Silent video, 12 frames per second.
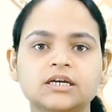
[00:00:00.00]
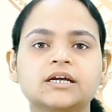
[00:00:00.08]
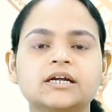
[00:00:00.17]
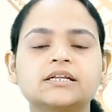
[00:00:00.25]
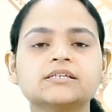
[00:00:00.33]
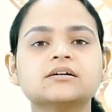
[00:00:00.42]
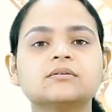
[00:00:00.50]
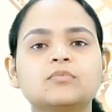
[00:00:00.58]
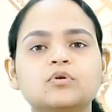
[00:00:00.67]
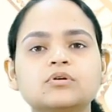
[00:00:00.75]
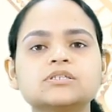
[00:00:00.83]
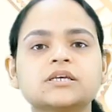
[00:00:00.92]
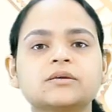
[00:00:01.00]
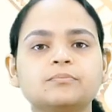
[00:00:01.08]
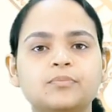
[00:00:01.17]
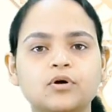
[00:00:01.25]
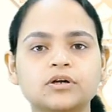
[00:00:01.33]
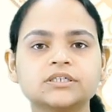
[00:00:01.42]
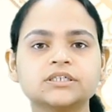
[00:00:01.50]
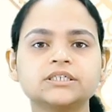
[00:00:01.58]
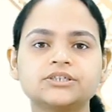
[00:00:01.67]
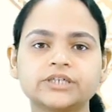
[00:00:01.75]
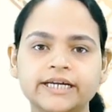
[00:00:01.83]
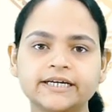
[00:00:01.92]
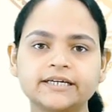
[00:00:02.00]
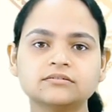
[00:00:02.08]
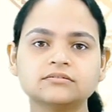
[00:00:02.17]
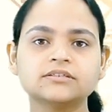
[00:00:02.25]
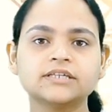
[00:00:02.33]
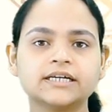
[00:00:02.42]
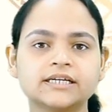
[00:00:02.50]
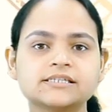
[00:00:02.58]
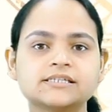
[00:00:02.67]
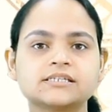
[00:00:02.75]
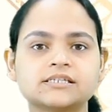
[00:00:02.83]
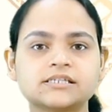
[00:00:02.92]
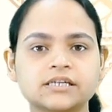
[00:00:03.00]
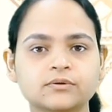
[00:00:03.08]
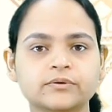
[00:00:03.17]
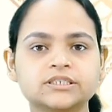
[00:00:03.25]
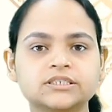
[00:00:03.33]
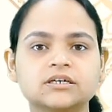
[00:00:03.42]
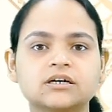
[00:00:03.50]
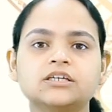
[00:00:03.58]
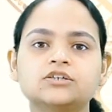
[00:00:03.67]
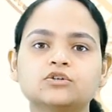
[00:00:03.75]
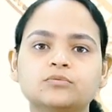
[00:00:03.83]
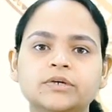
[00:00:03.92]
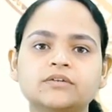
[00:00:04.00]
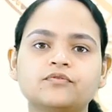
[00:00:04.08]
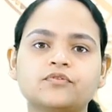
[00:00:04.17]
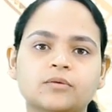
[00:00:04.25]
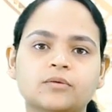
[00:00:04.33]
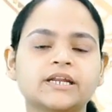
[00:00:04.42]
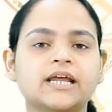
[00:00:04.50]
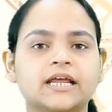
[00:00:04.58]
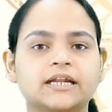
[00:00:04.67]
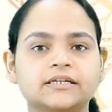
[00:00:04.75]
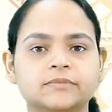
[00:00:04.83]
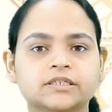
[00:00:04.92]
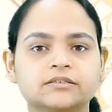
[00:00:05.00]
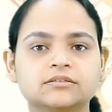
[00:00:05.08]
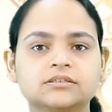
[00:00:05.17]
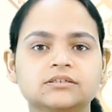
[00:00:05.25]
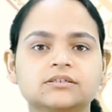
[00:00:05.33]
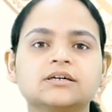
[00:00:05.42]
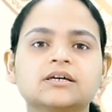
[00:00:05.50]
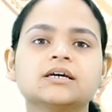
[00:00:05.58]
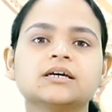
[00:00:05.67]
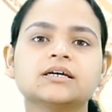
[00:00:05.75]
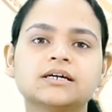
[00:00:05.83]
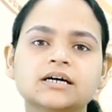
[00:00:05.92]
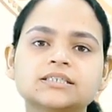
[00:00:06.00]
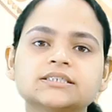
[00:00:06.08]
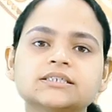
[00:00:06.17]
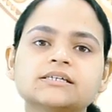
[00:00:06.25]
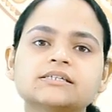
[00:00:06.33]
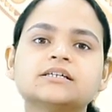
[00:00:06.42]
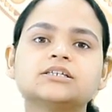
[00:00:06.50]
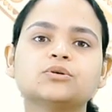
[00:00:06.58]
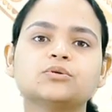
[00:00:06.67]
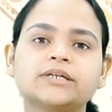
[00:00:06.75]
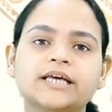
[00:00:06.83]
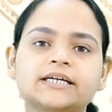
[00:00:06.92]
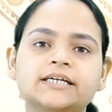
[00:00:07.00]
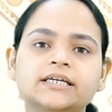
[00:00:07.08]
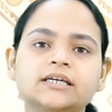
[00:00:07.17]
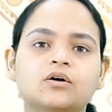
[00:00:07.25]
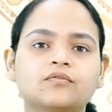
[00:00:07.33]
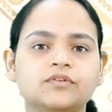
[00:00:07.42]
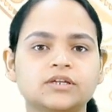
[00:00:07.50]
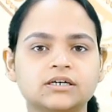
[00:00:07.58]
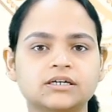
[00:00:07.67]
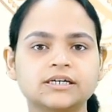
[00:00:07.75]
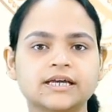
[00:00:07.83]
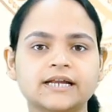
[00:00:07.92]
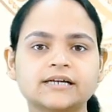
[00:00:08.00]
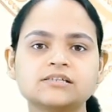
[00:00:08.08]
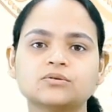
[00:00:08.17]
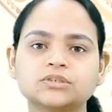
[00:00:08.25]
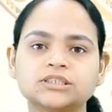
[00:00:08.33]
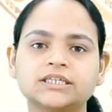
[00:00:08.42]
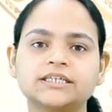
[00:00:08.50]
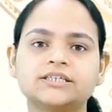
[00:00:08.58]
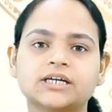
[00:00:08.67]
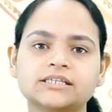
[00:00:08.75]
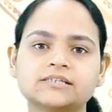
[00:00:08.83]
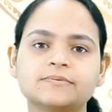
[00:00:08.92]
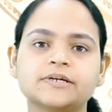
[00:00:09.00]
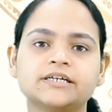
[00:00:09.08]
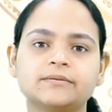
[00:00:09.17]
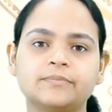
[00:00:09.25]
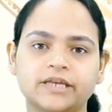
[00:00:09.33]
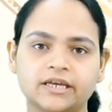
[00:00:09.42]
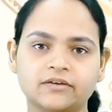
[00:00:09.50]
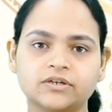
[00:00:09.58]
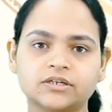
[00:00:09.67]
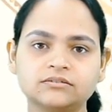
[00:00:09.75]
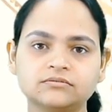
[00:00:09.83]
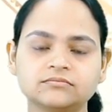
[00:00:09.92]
It is the most important trait that has distinguished a human from an animal. Culture is the totality of learned and socially transmitted behavior.